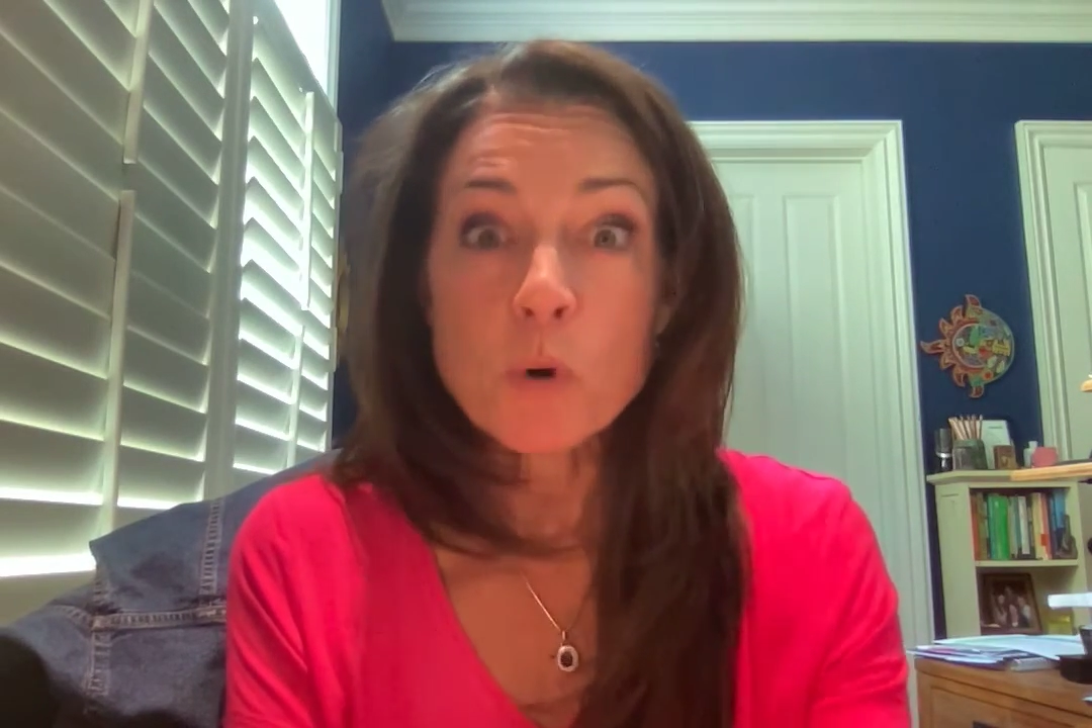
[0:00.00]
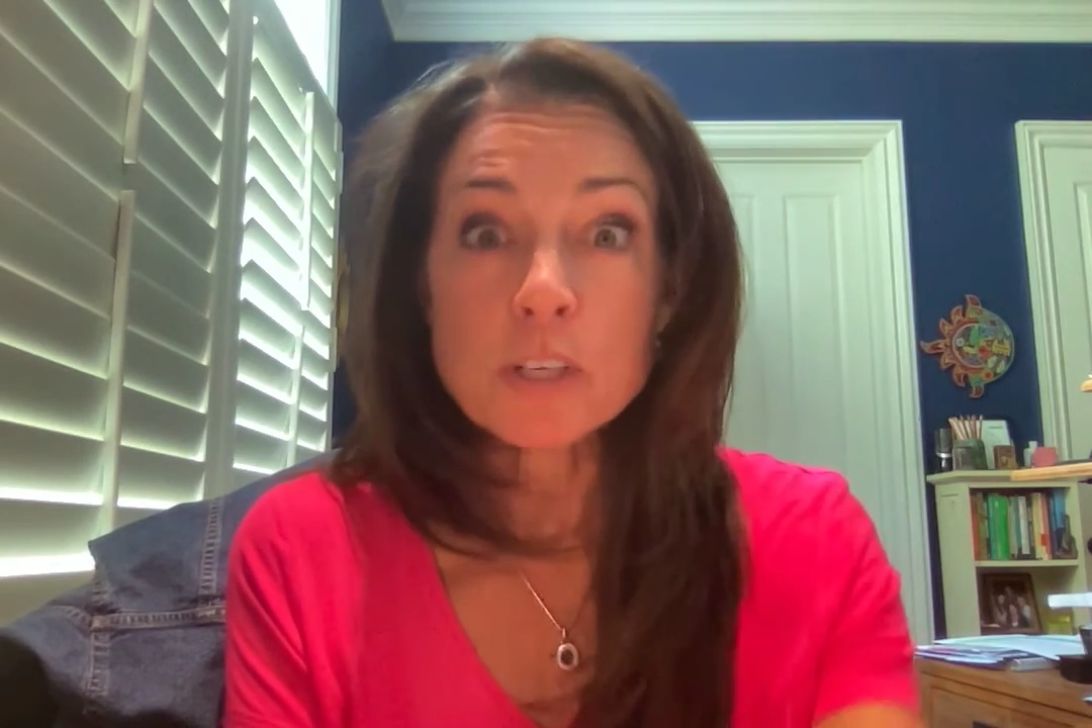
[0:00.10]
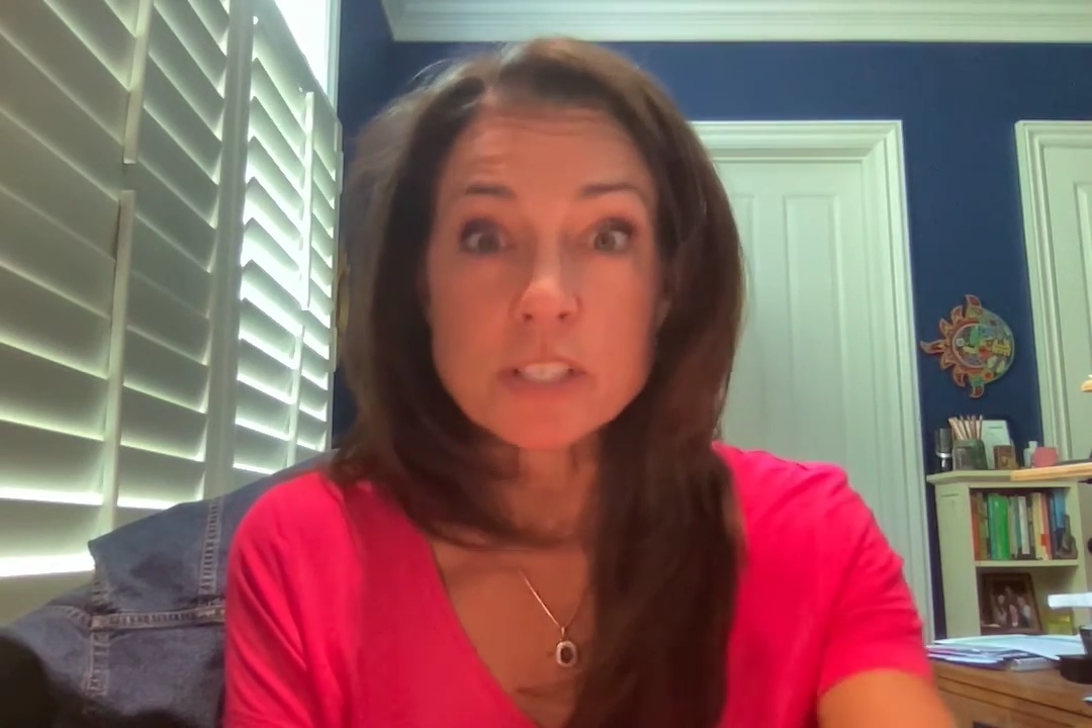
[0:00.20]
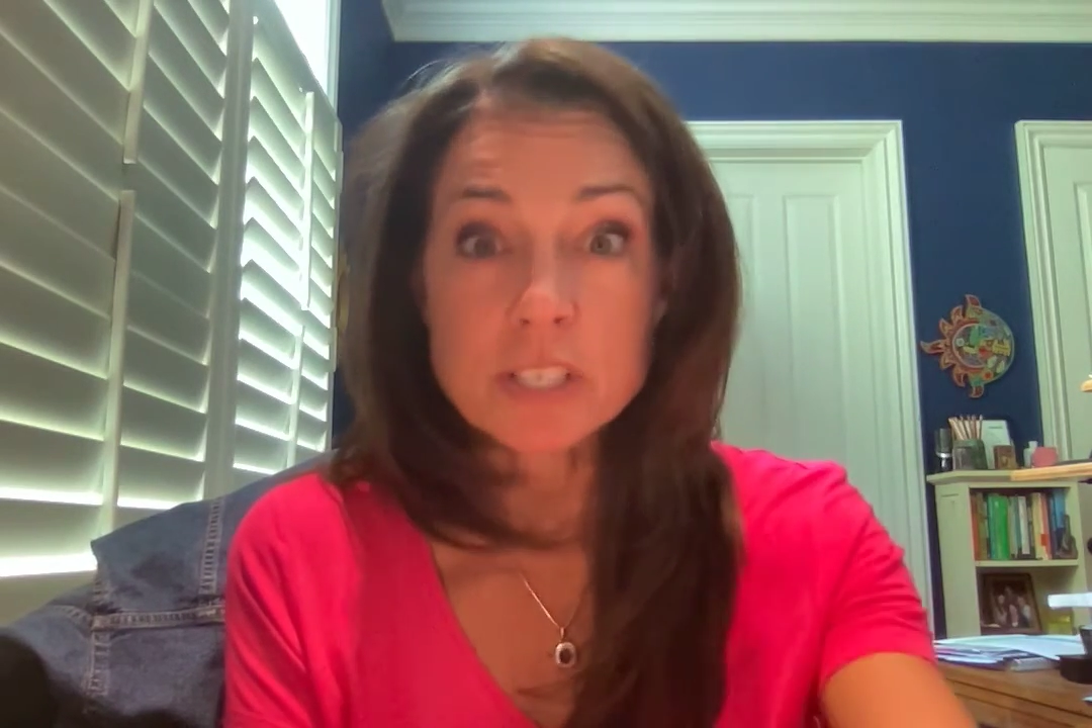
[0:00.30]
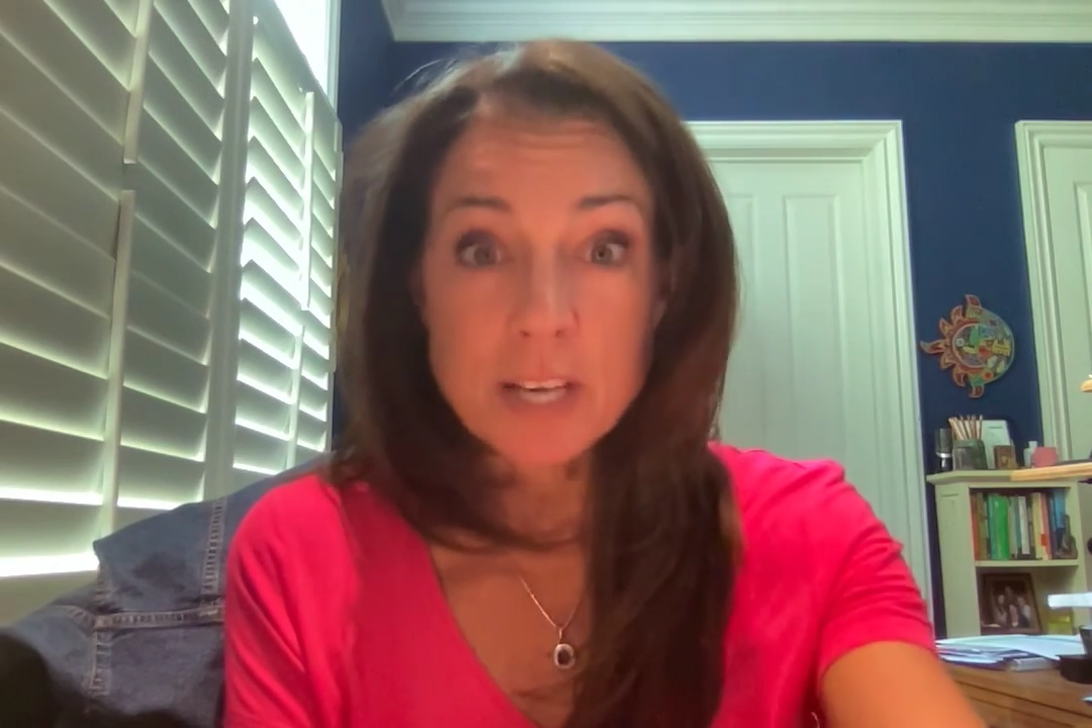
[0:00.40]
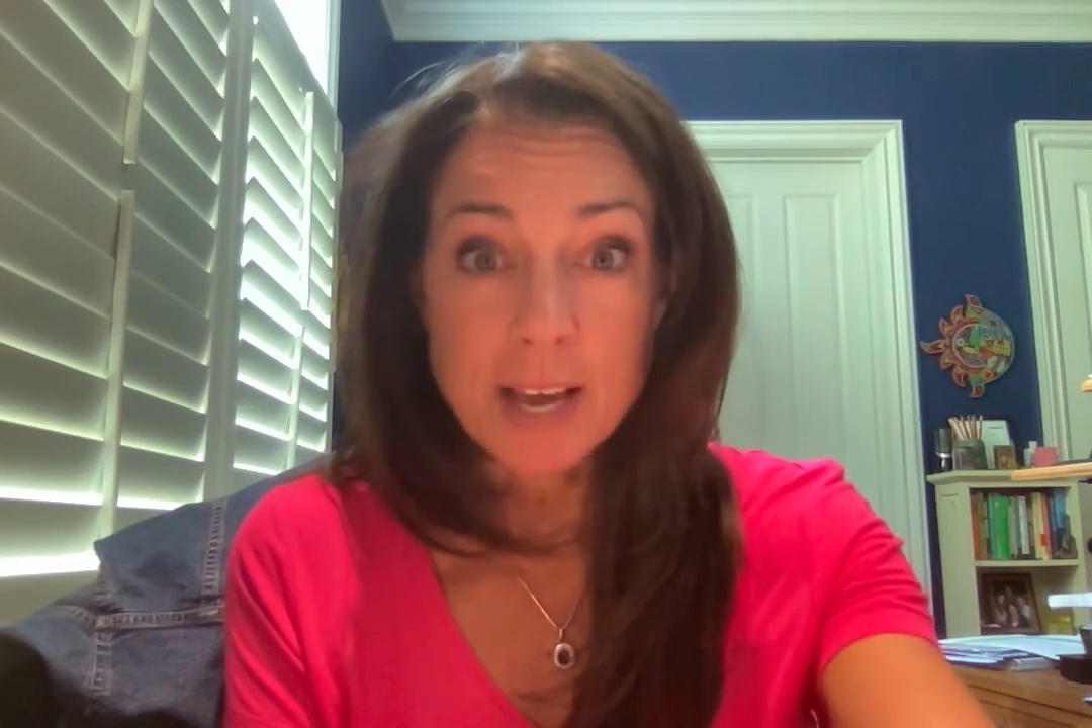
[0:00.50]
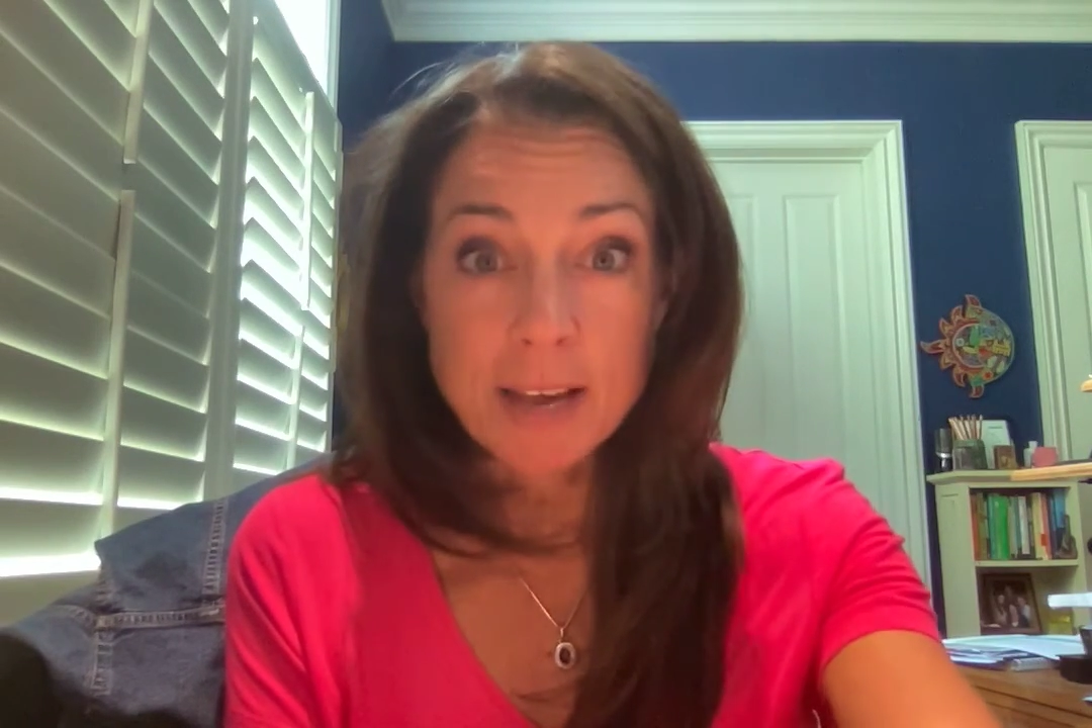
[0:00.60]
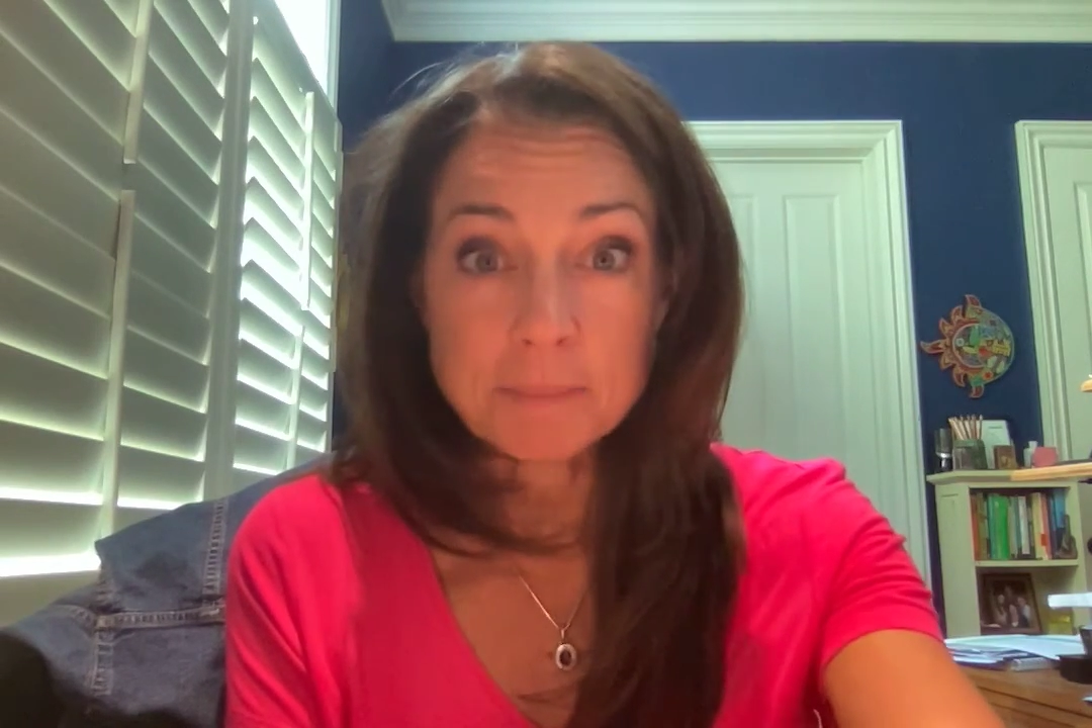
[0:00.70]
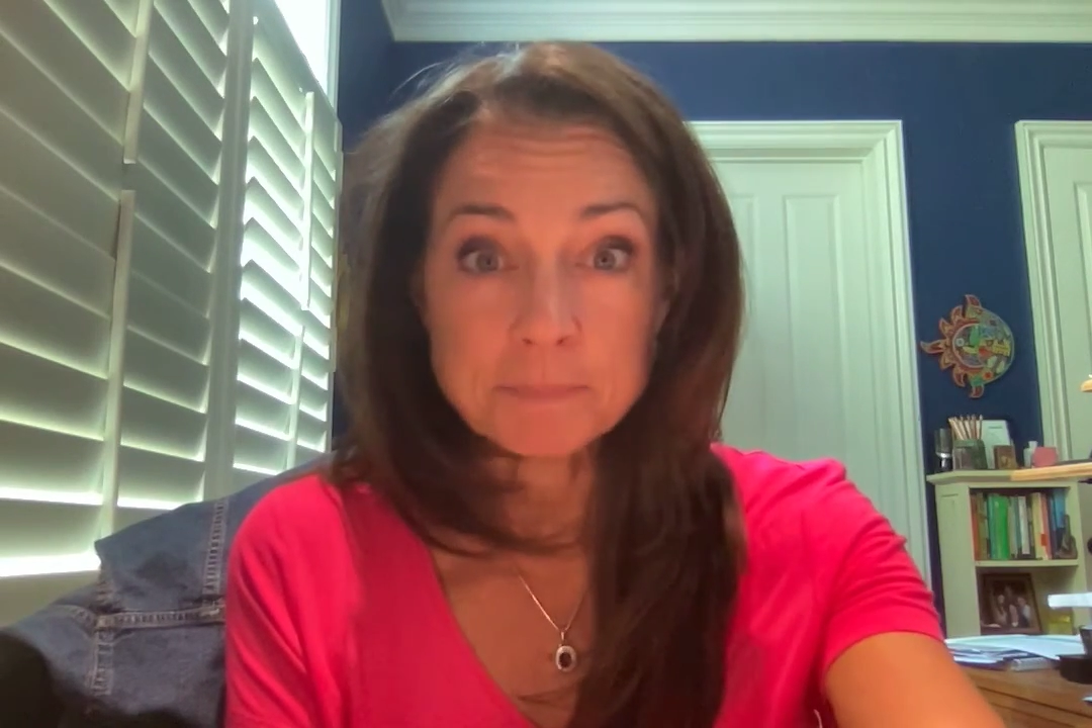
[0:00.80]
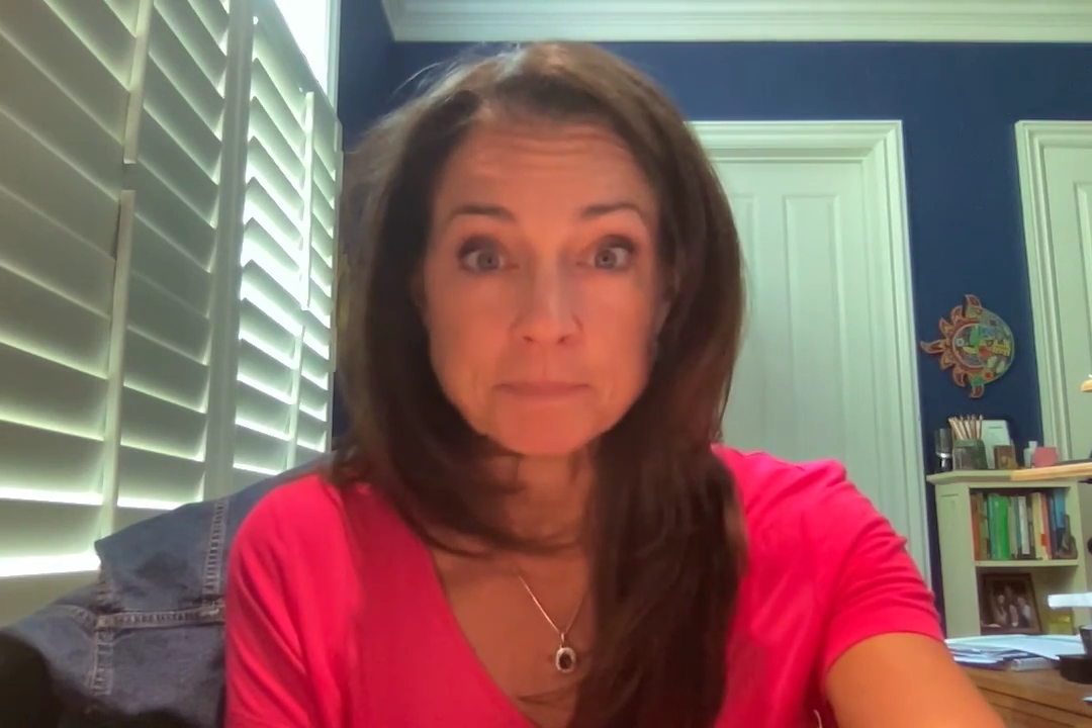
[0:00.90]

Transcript: worse today.